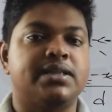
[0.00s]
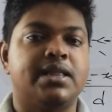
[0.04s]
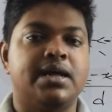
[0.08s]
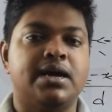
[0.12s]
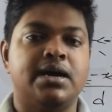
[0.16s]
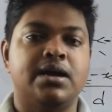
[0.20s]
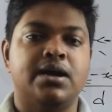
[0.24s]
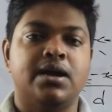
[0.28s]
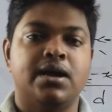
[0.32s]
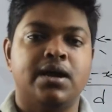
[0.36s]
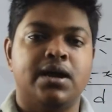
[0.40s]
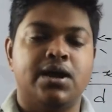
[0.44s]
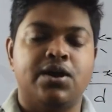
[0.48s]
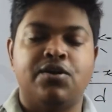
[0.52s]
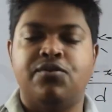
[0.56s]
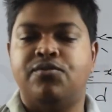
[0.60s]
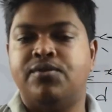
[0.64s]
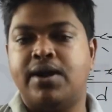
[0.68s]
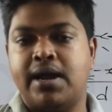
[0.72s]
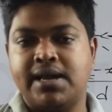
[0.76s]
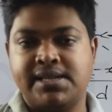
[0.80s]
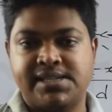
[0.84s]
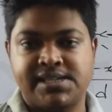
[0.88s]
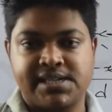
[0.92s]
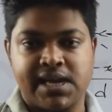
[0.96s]
the
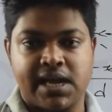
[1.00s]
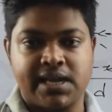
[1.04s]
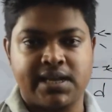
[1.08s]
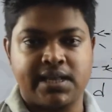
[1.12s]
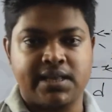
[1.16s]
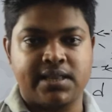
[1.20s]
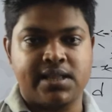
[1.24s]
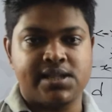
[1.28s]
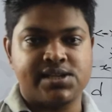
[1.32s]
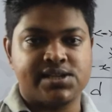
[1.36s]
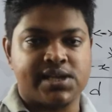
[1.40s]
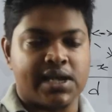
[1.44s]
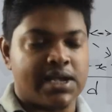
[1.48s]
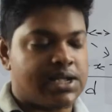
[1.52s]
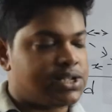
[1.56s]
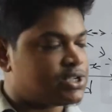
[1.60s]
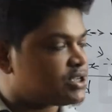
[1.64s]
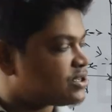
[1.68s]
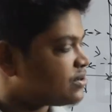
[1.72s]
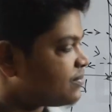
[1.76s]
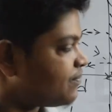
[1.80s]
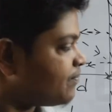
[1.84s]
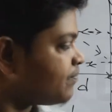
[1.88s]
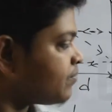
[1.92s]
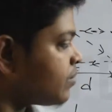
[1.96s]
right side in this case.